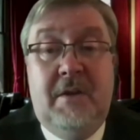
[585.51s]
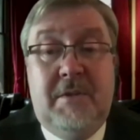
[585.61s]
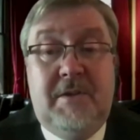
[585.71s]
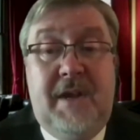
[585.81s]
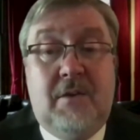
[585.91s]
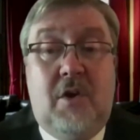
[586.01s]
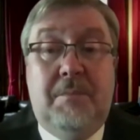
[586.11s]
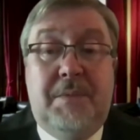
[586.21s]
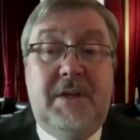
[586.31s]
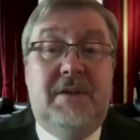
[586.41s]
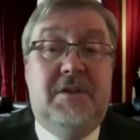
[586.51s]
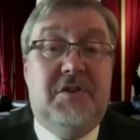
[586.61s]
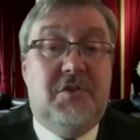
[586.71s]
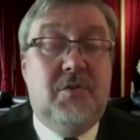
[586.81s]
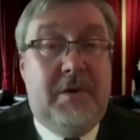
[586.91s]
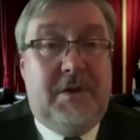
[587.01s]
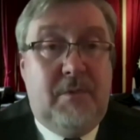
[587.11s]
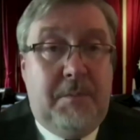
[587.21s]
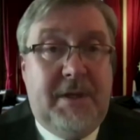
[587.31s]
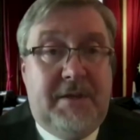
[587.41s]
but have now completely destroyed and
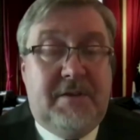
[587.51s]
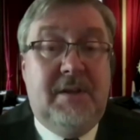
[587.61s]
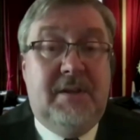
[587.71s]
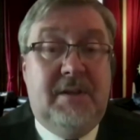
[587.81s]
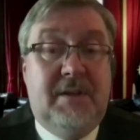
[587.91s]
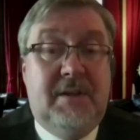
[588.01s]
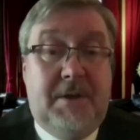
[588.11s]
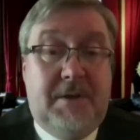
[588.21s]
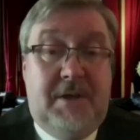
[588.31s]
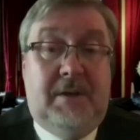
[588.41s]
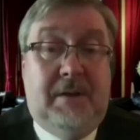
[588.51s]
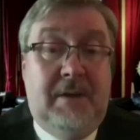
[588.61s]
replaced the Labour Party